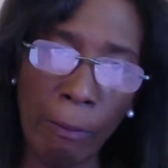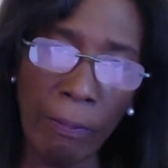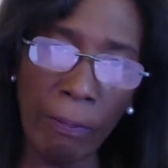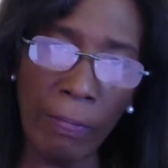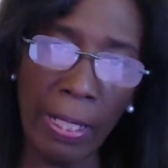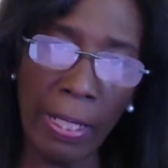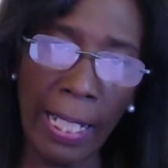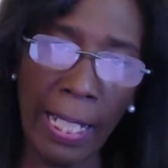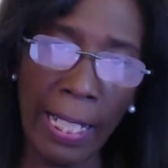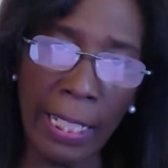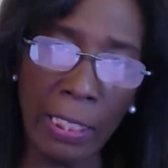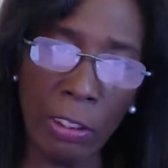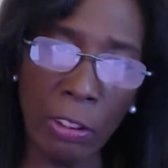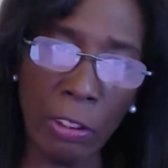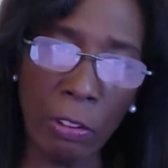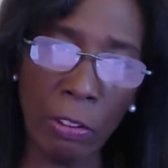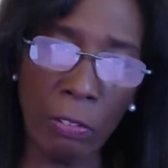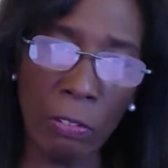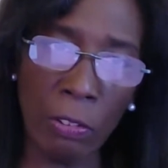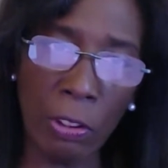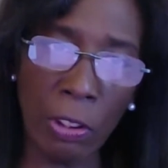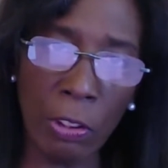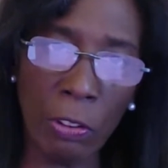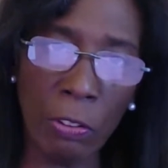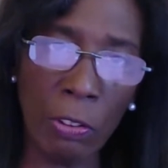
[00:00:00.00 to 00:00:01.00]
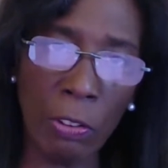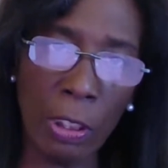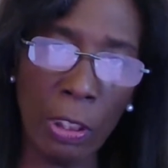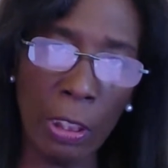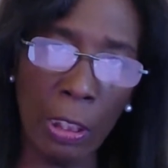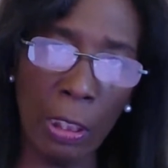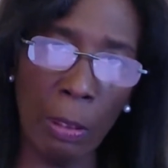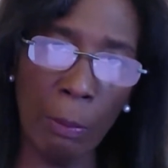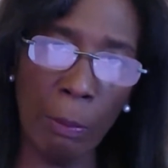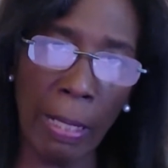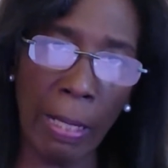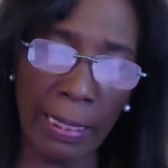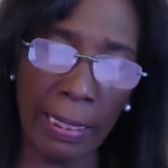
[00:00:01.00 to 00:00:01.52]
as you use
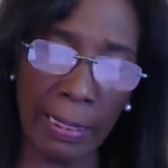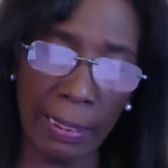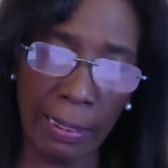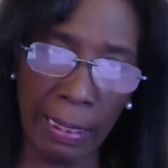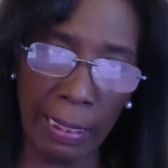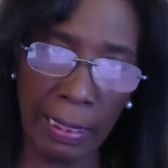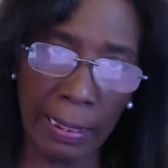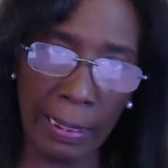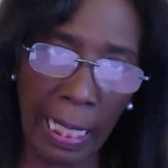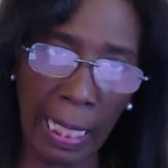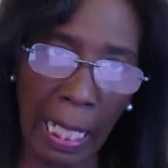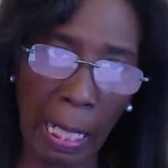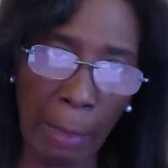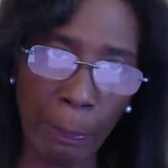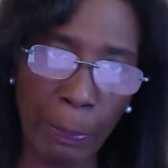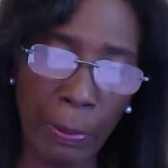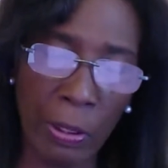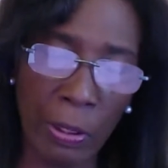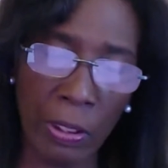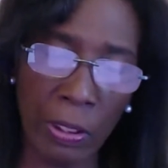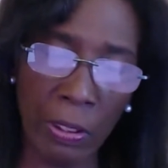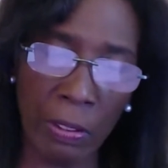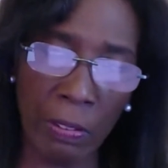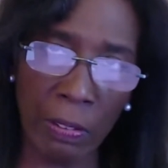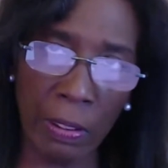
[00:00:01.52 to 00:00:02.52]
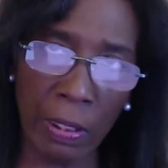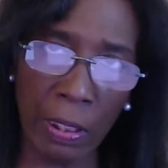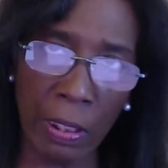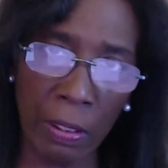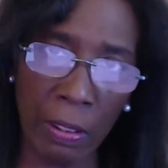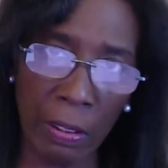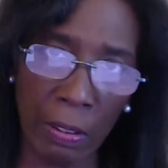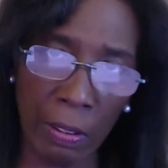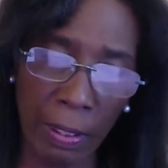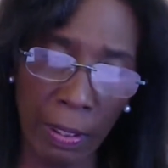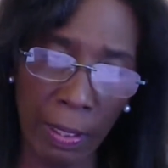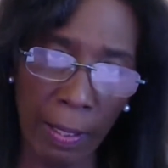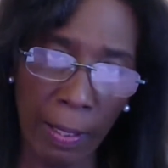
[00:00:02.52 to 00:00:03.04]
them, as things happen to
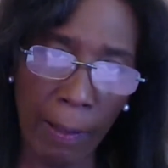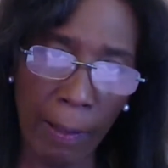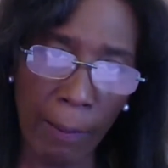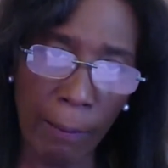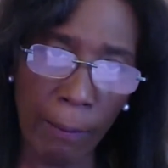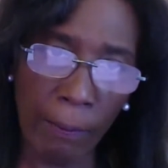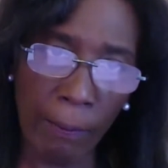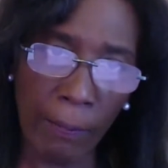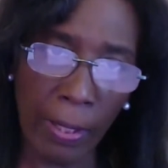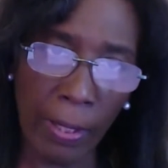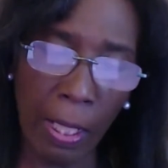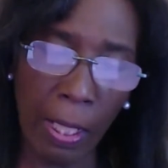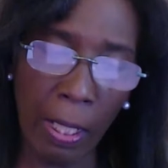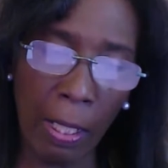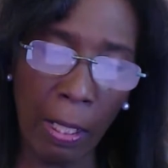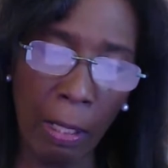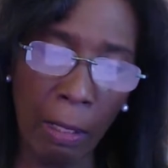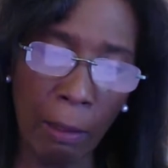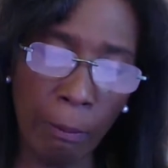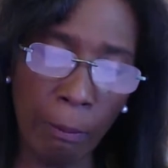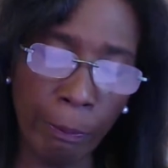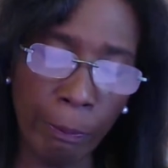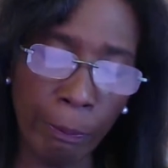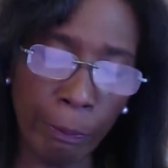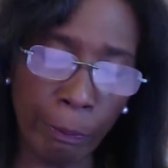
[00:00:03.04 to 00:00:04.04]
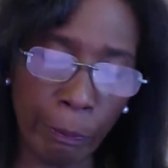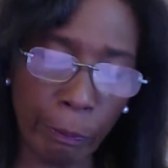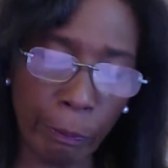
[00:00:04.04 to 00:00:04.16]
you, and